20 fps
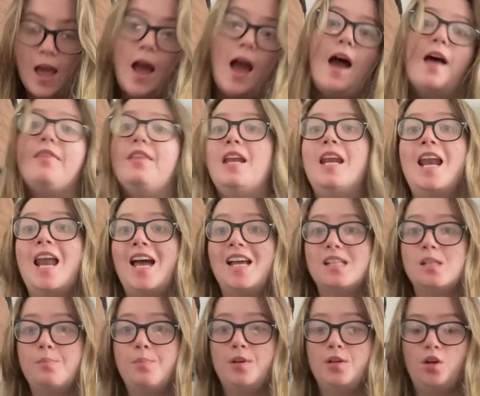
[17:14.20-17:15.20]
And then
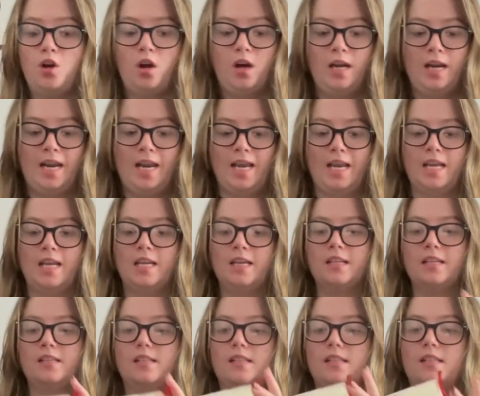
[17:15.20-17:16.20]
last but not
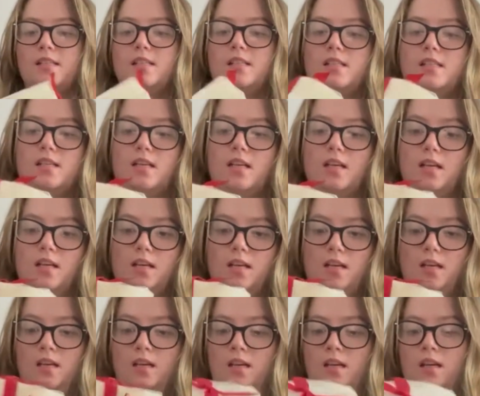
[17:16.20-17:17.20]
least,
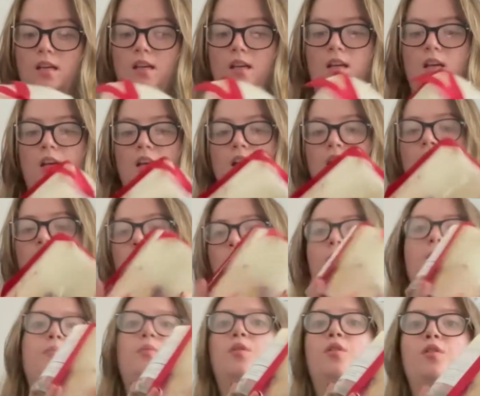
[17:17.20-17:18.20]
we
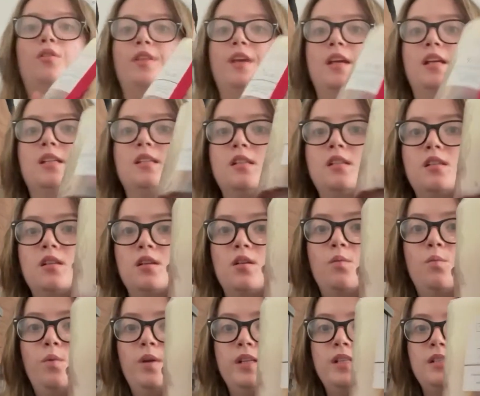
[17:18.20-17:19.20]
brought this
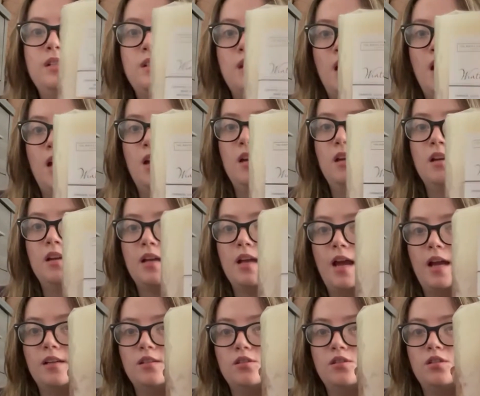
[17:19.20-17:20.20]
winter
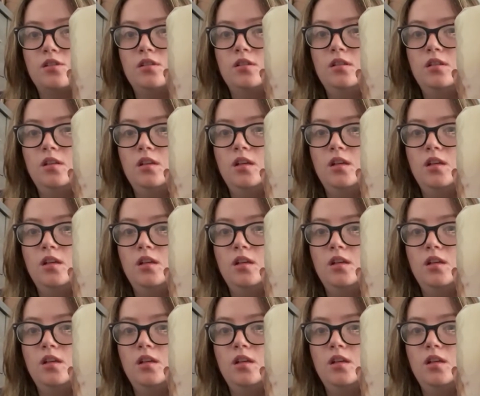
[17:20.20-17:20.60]
candle.